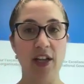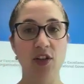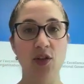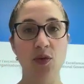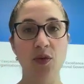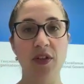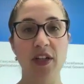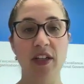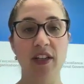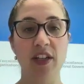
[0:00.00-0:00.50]
due
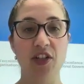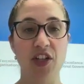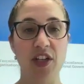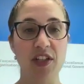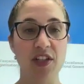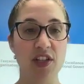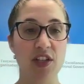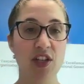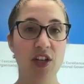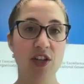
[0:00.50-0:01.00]

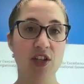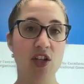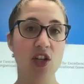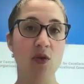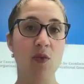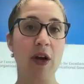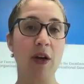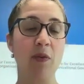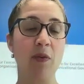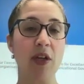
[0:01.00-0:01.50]
diligence. So
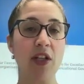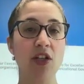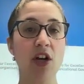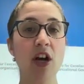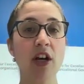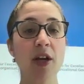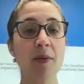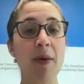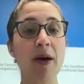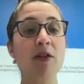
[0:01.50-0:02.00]
when we
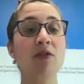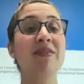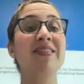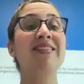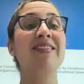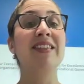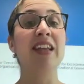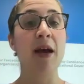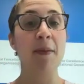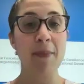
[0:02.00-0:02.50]
talk about
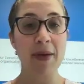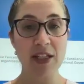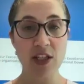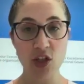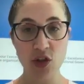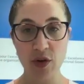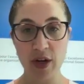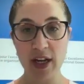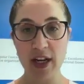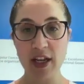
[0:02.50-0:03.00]

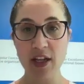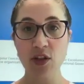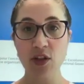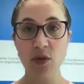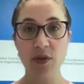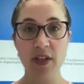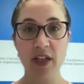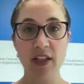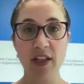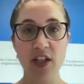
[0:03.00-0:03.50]
demonstrating due
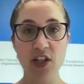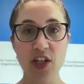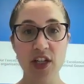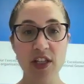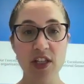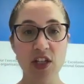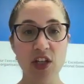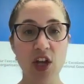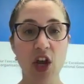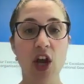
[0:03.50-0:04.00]

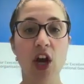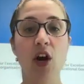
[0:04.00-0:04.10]
diligence,